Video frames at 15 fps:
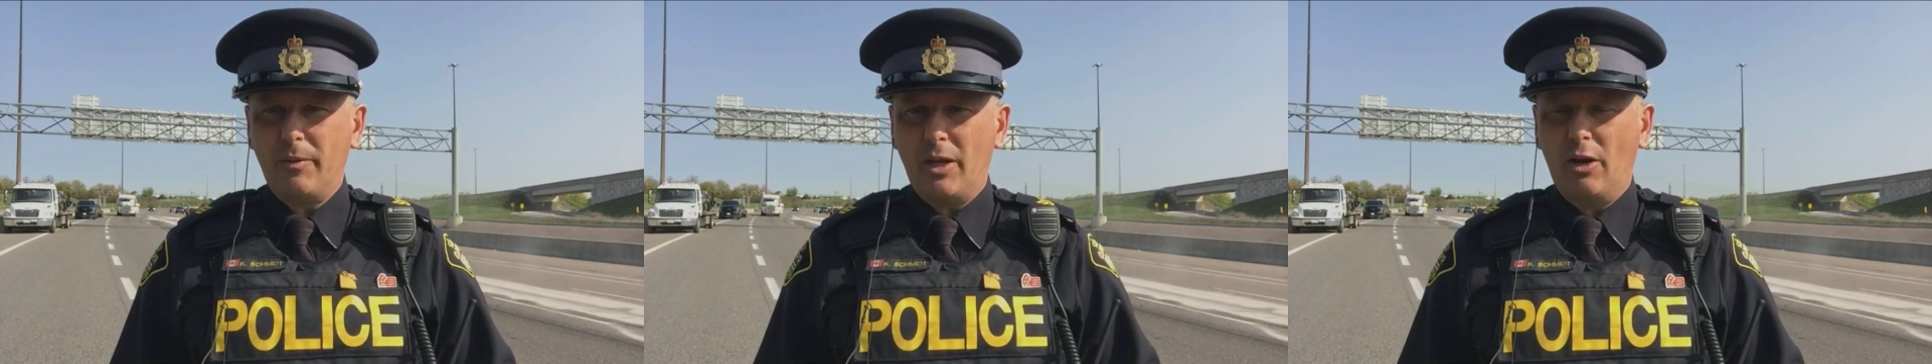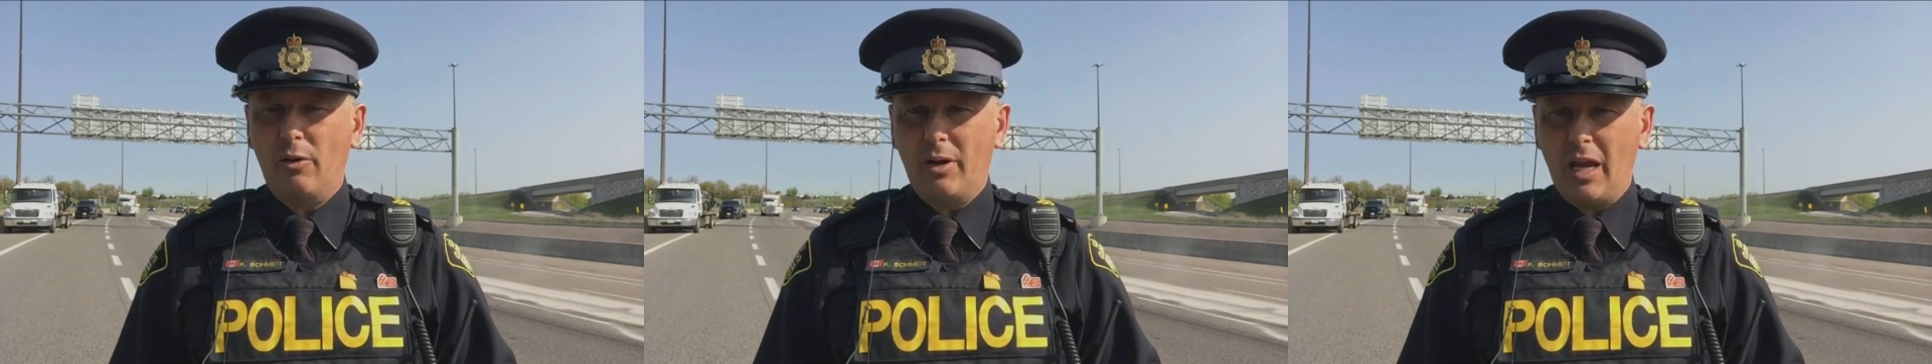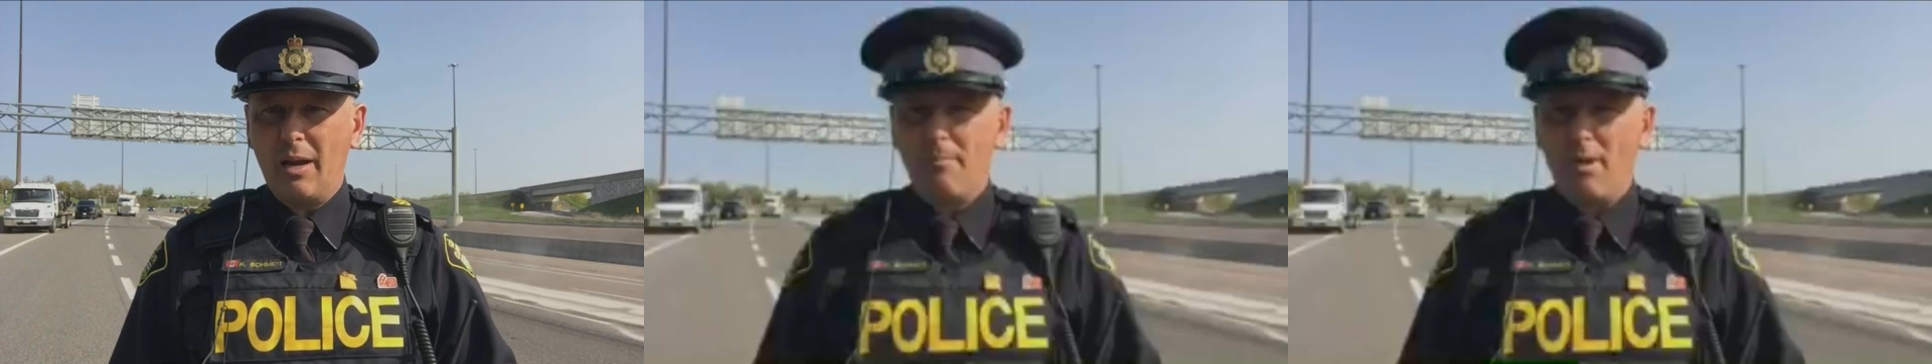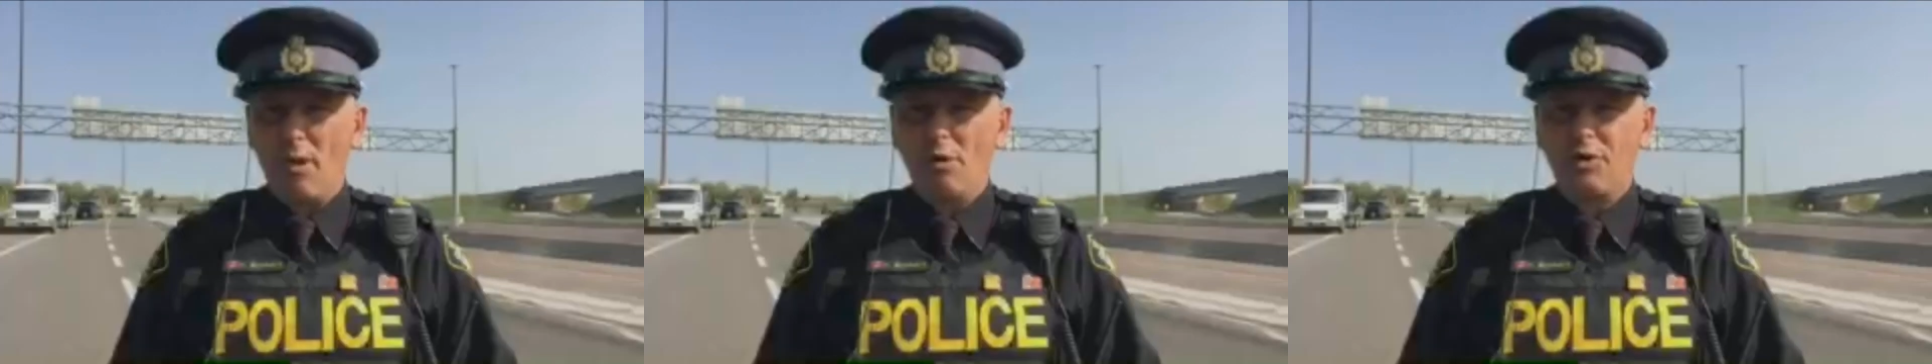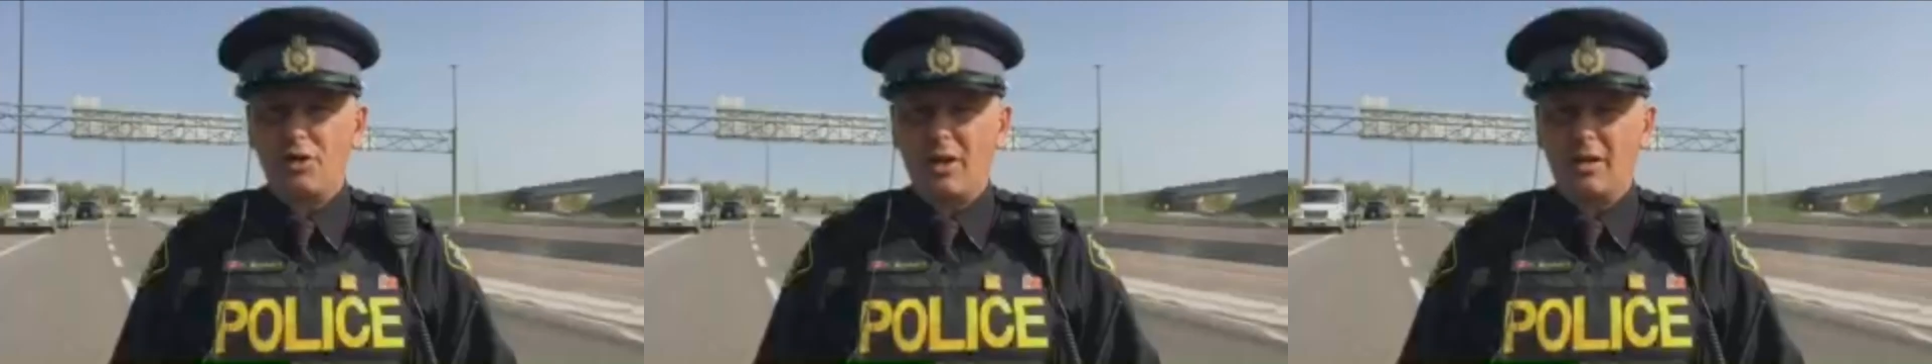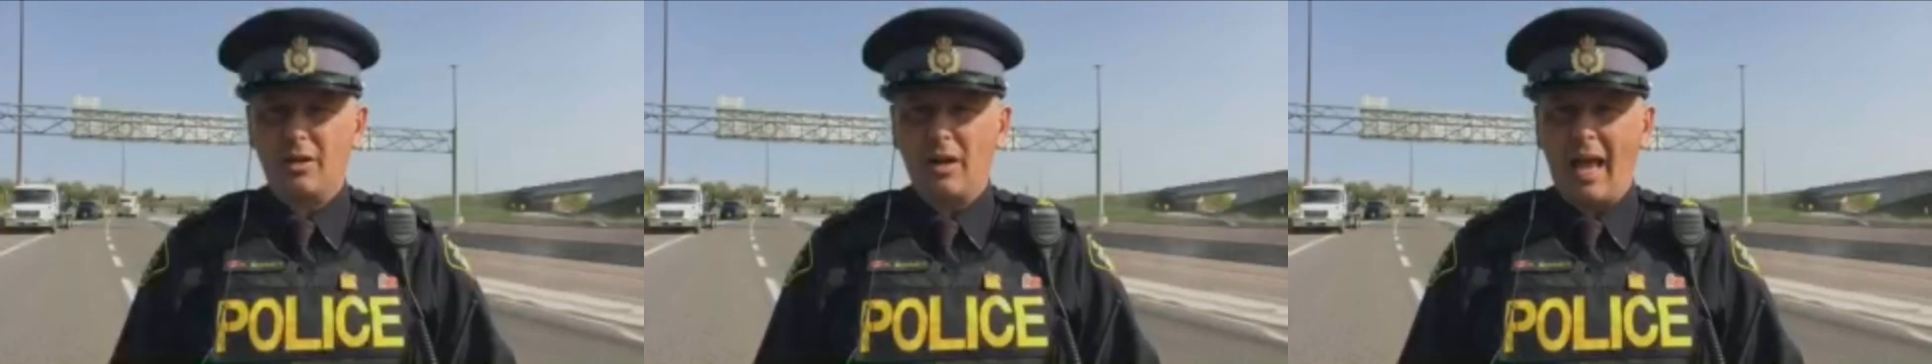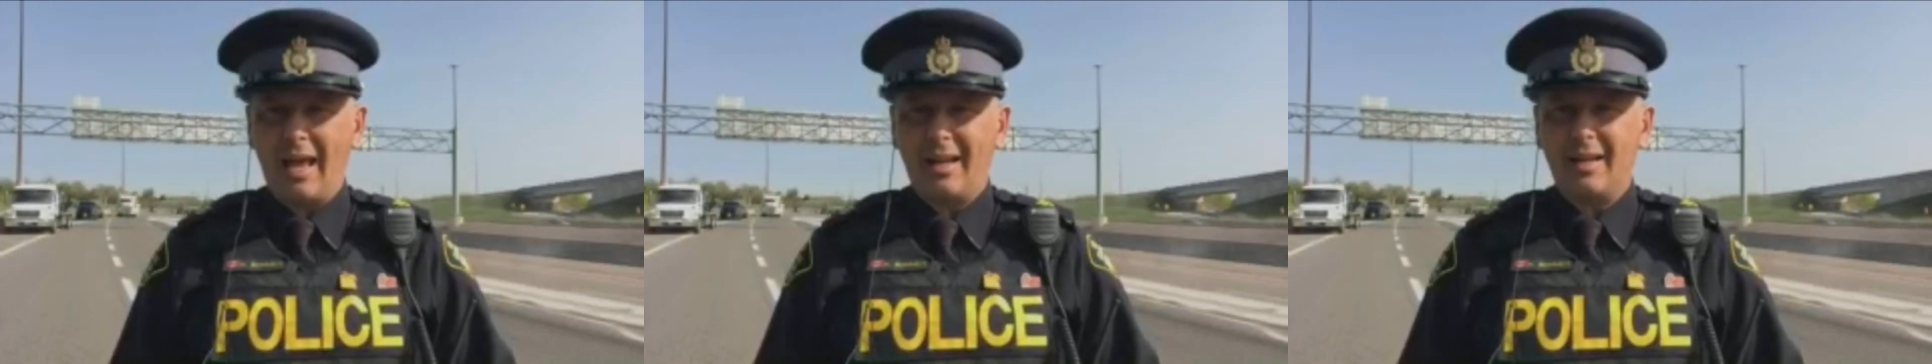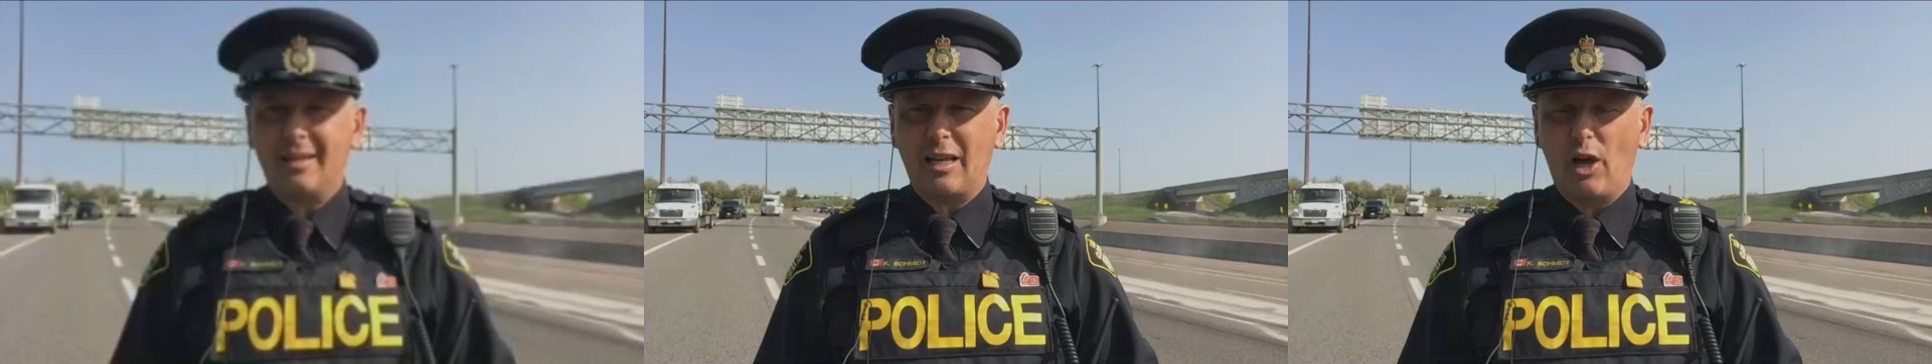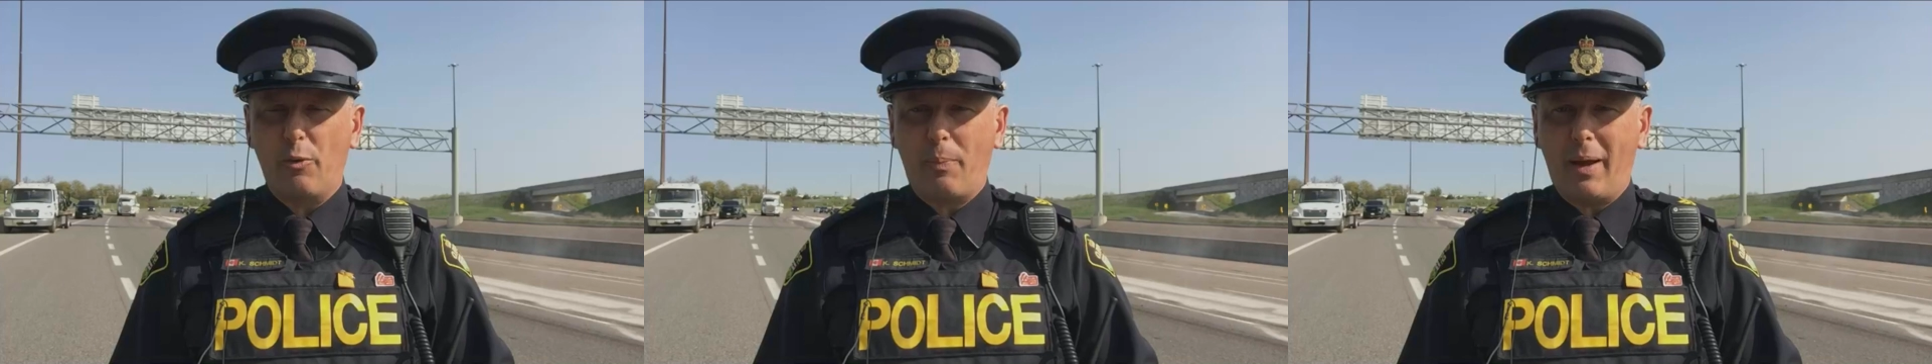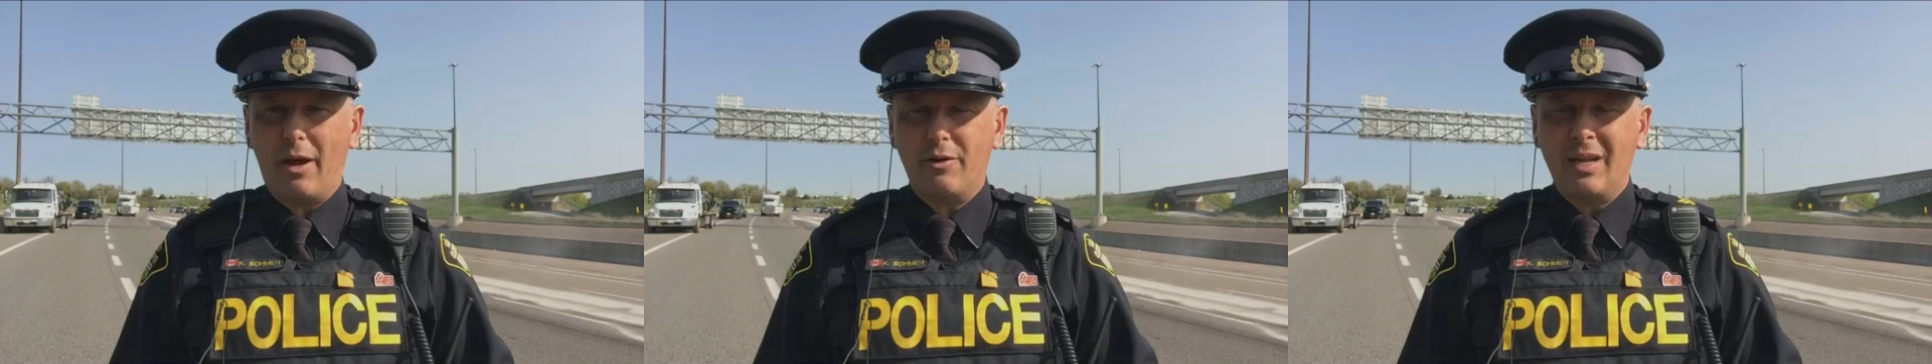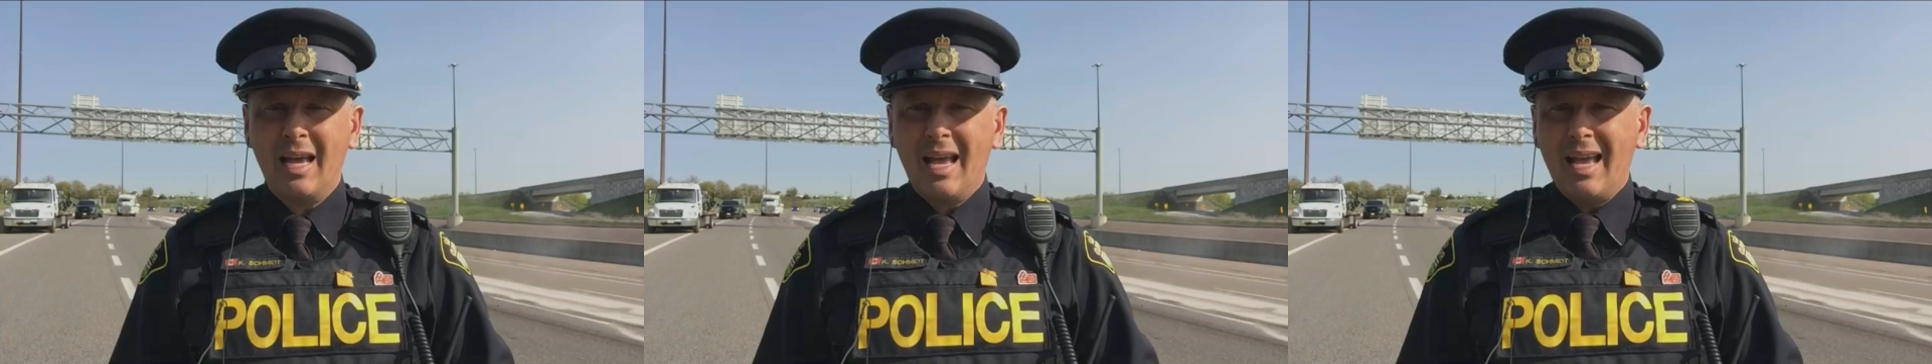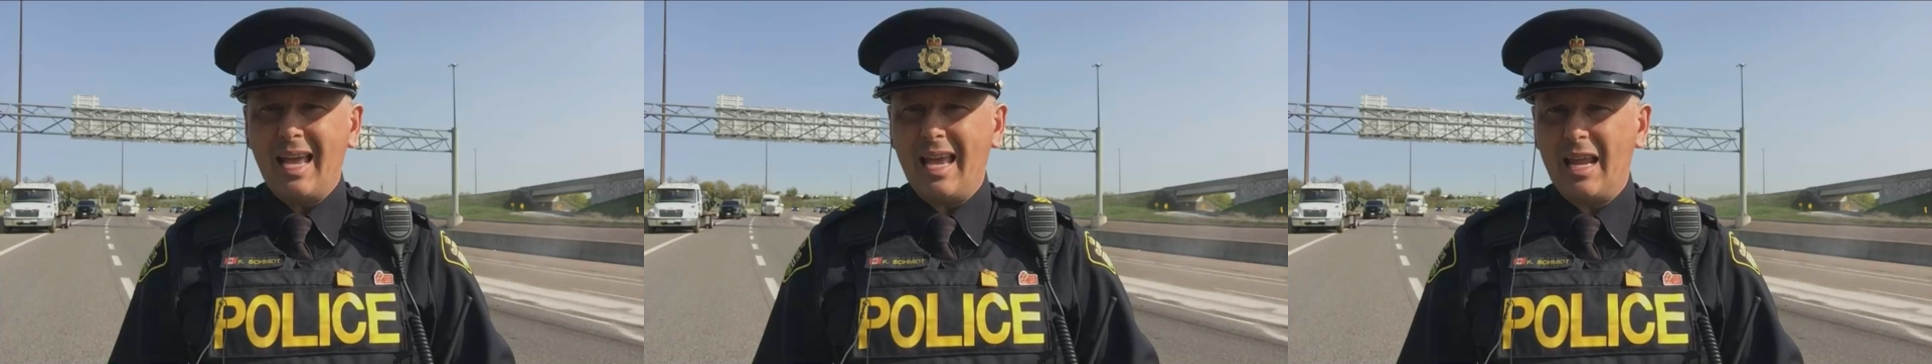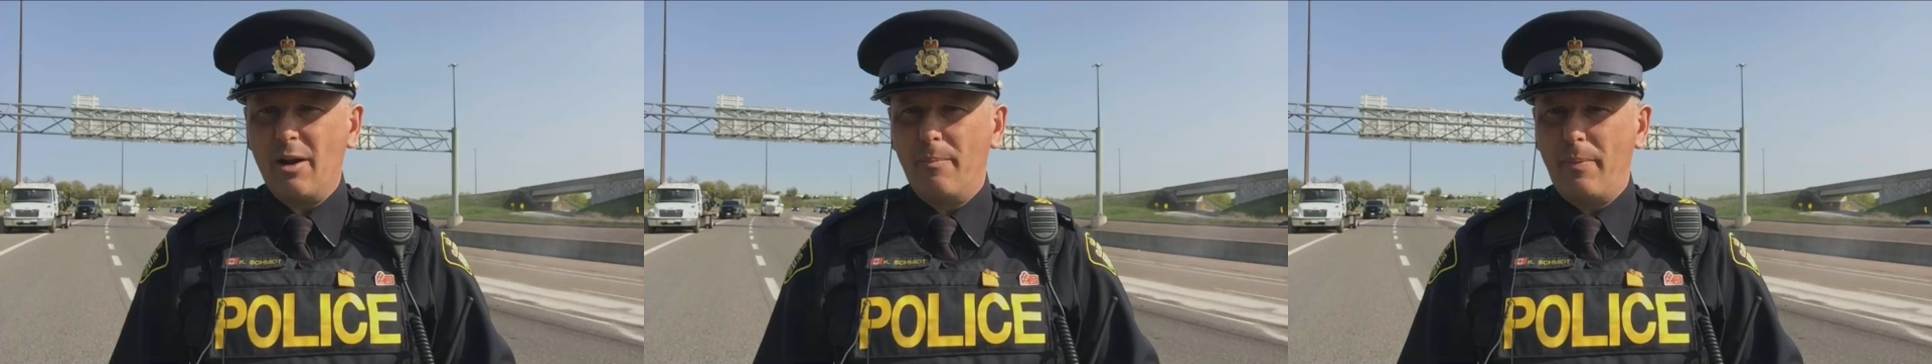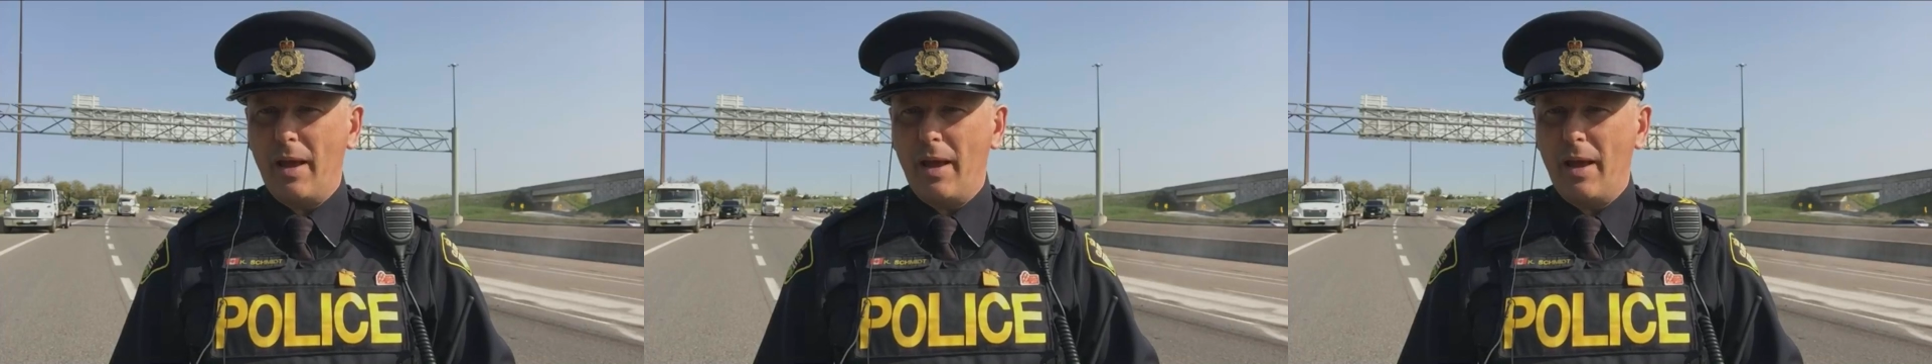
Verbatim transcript: you know, in motion heading southbound in a,